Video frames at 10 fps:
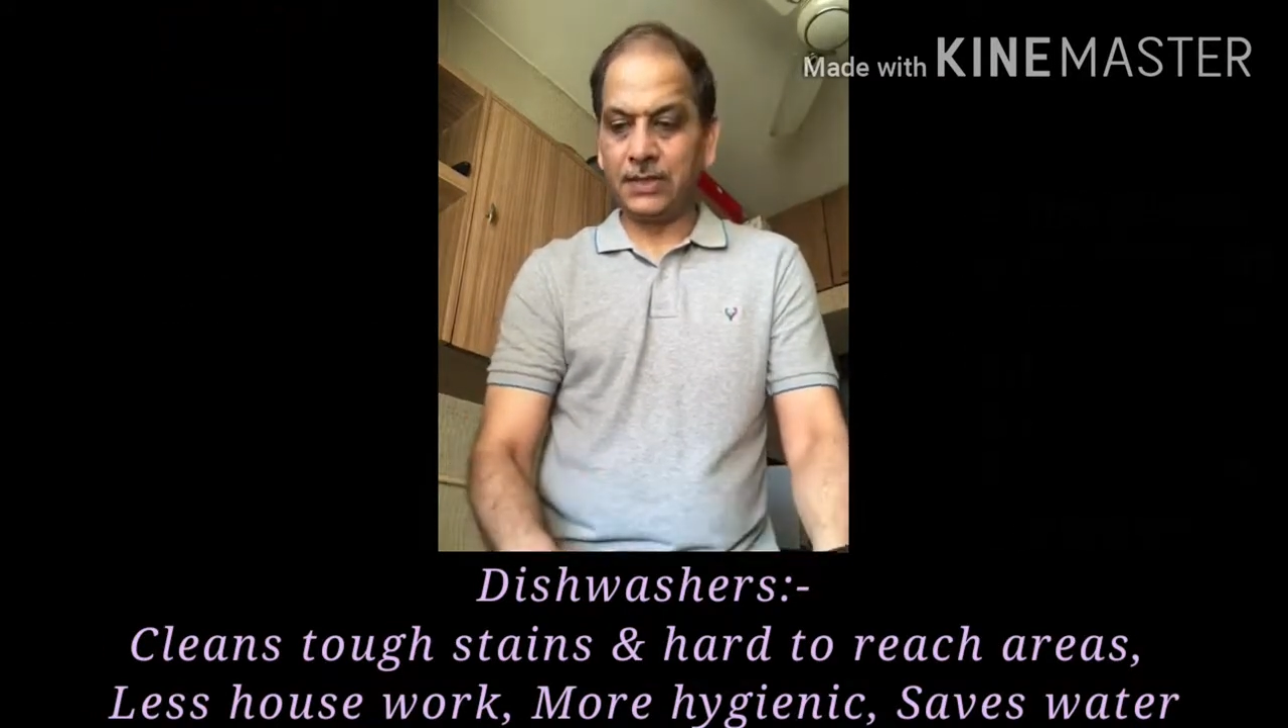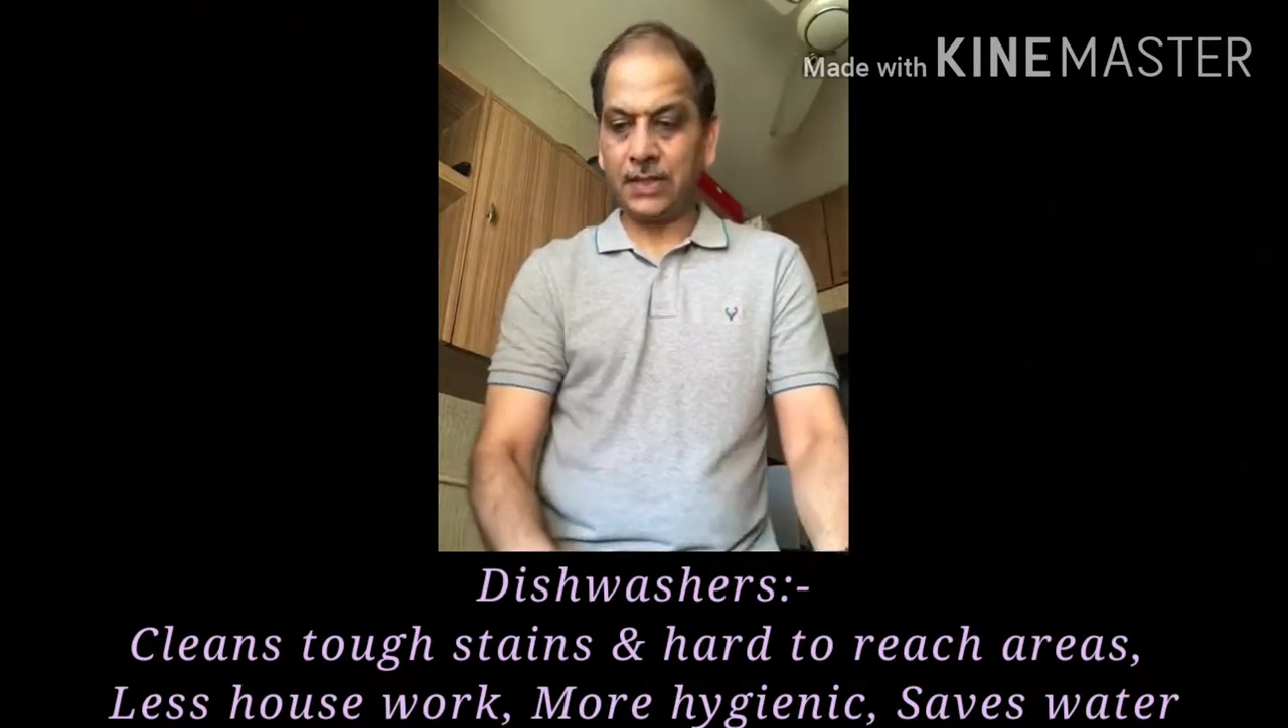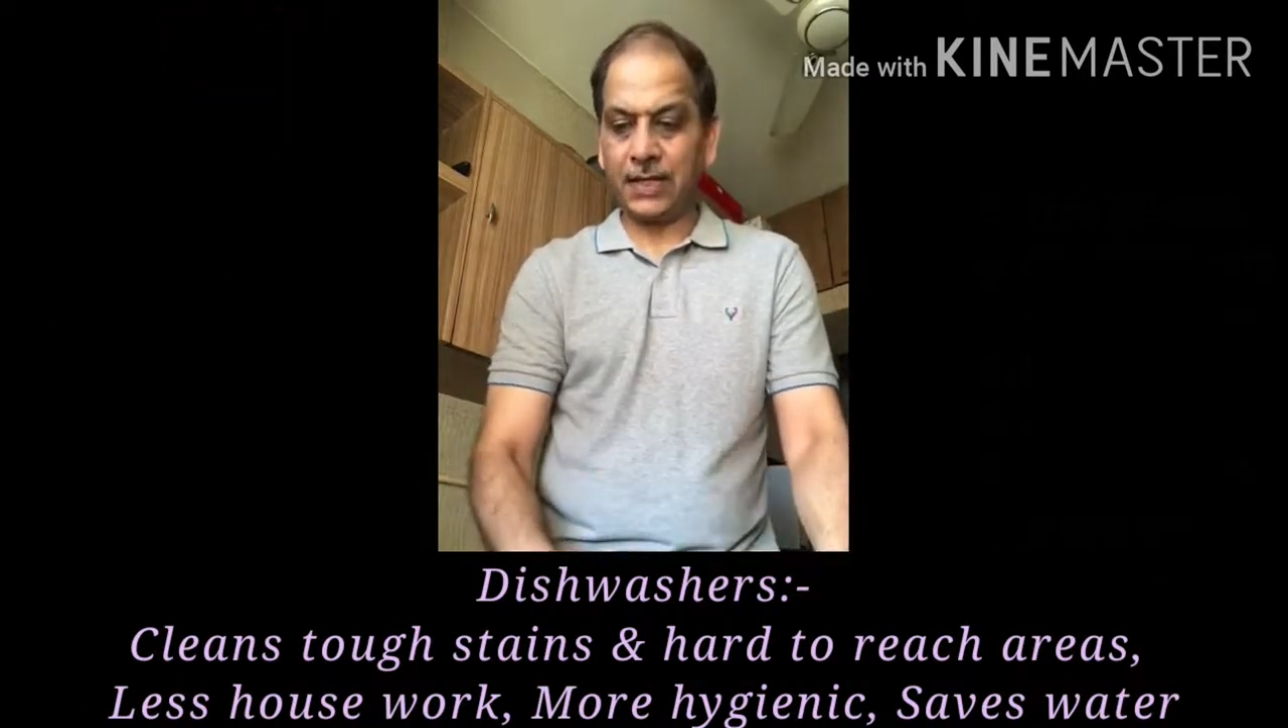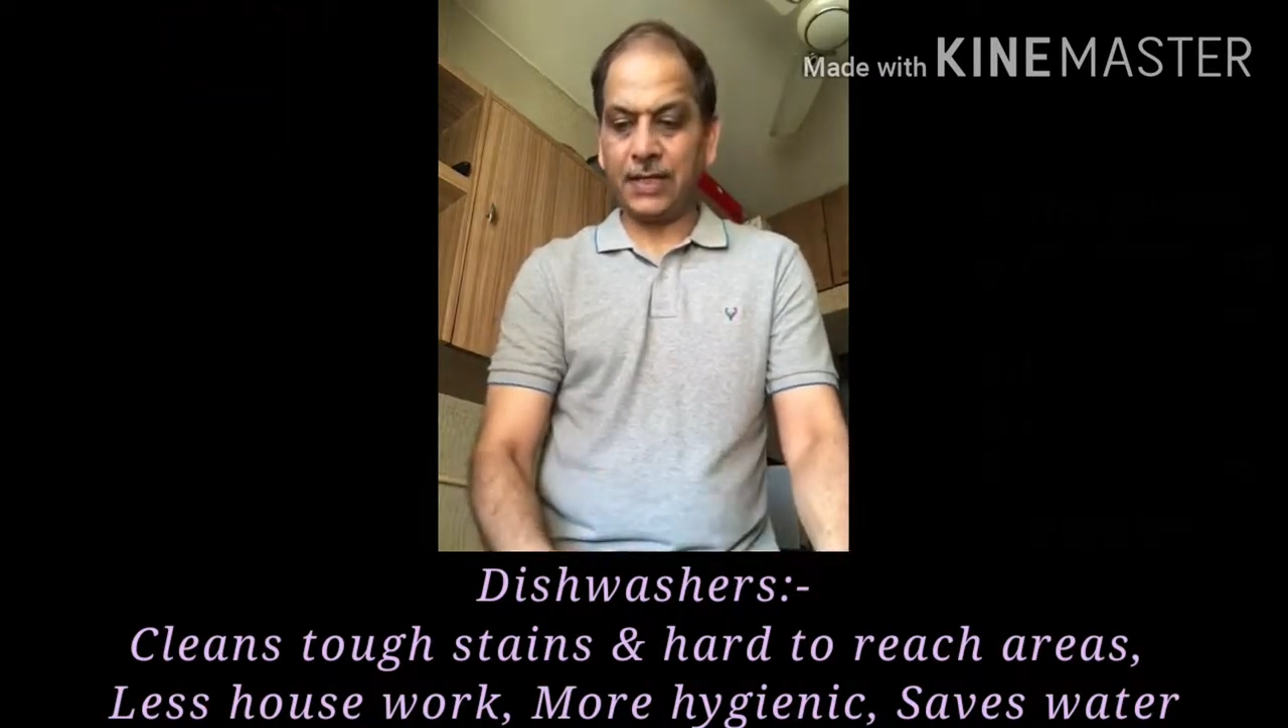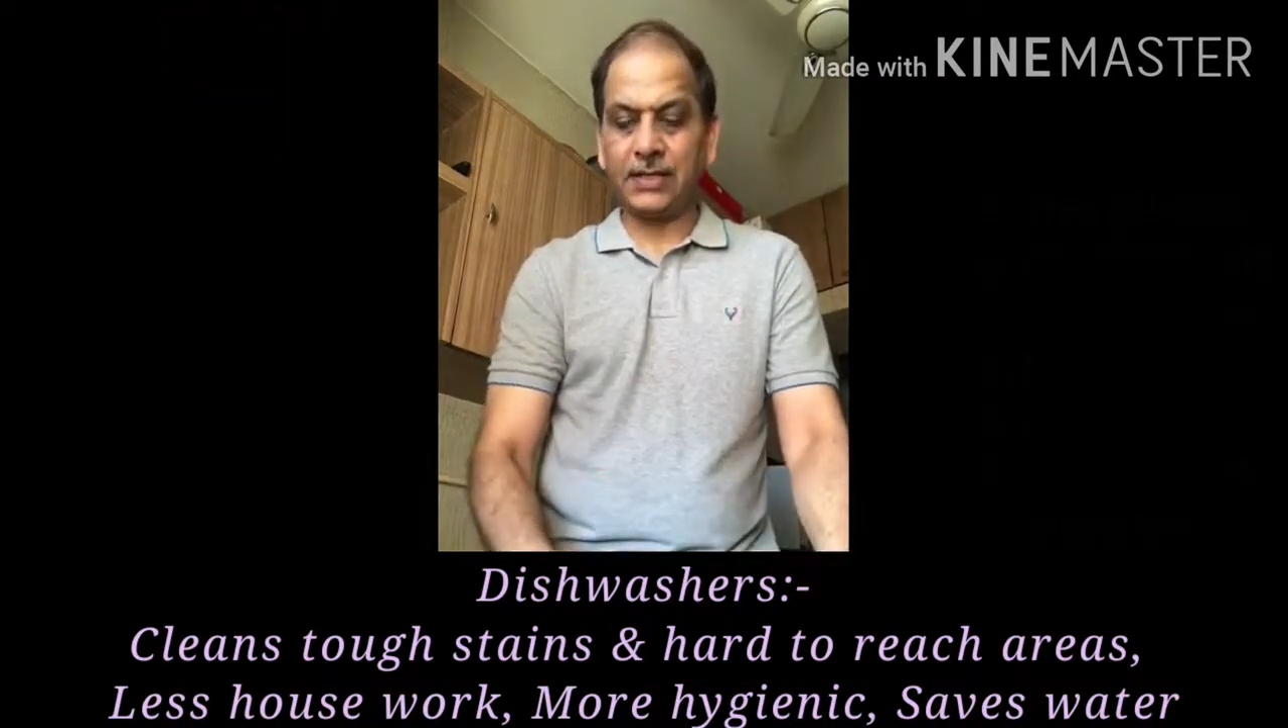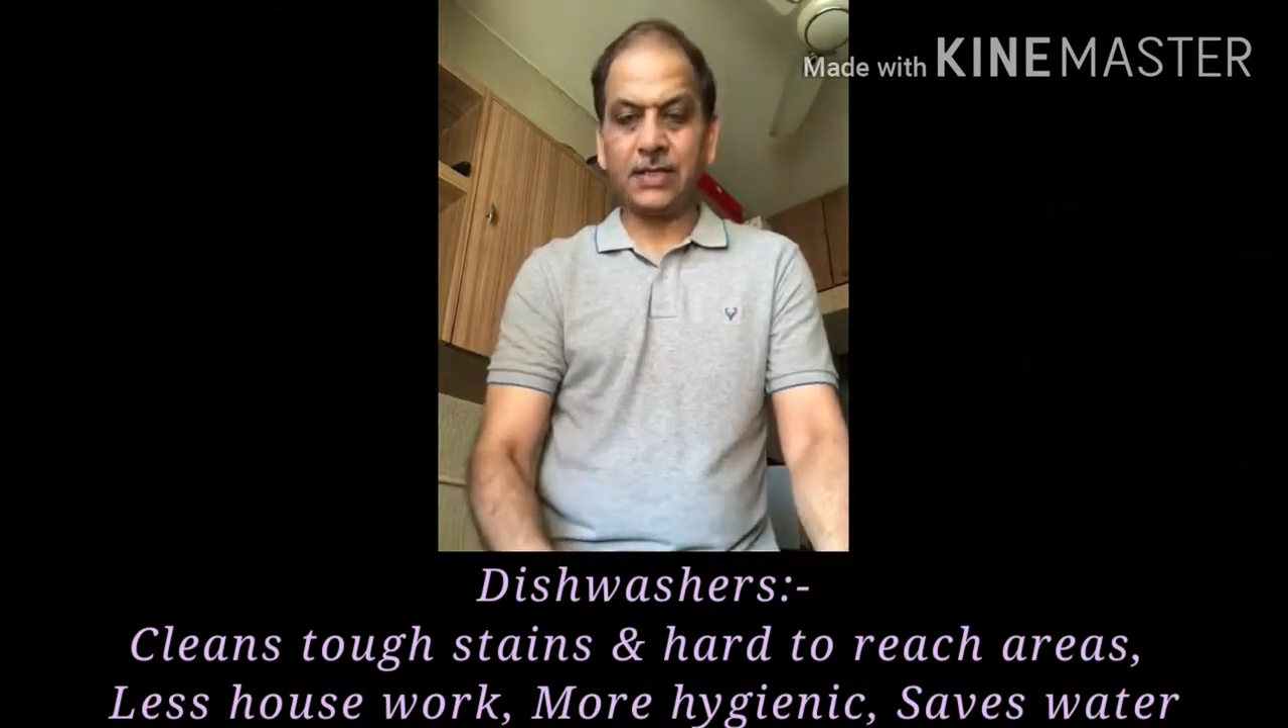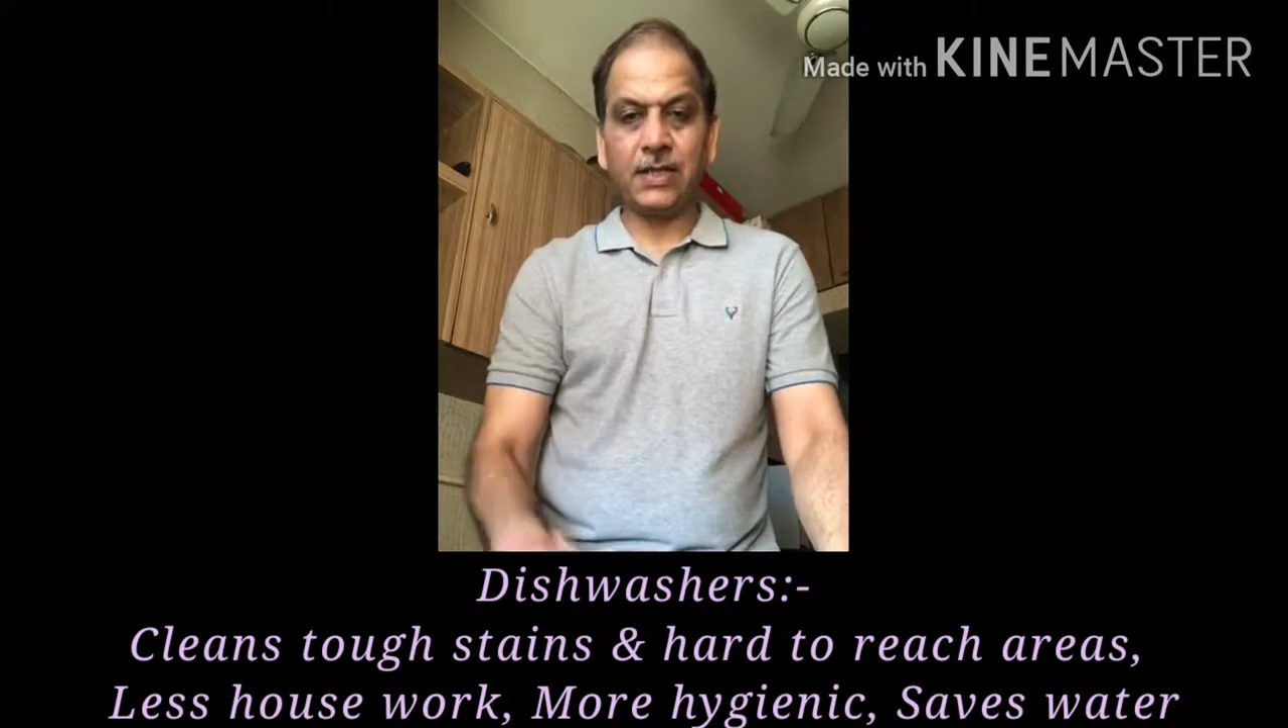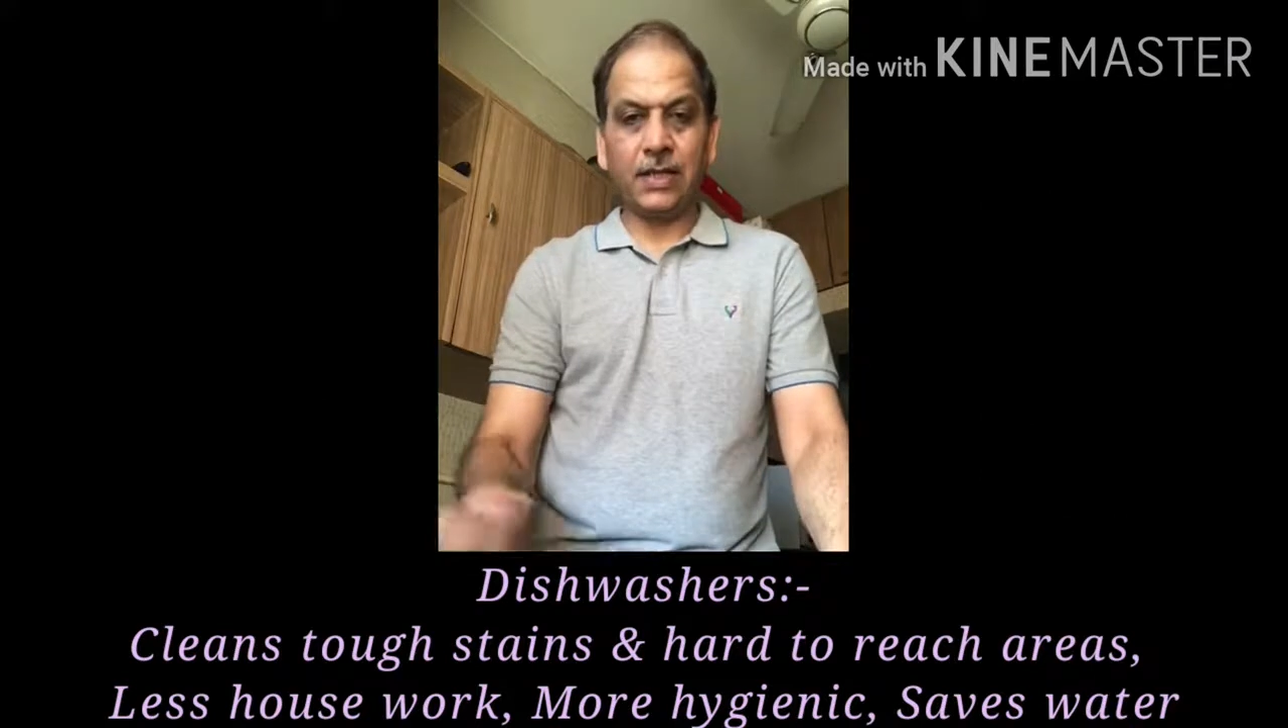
the case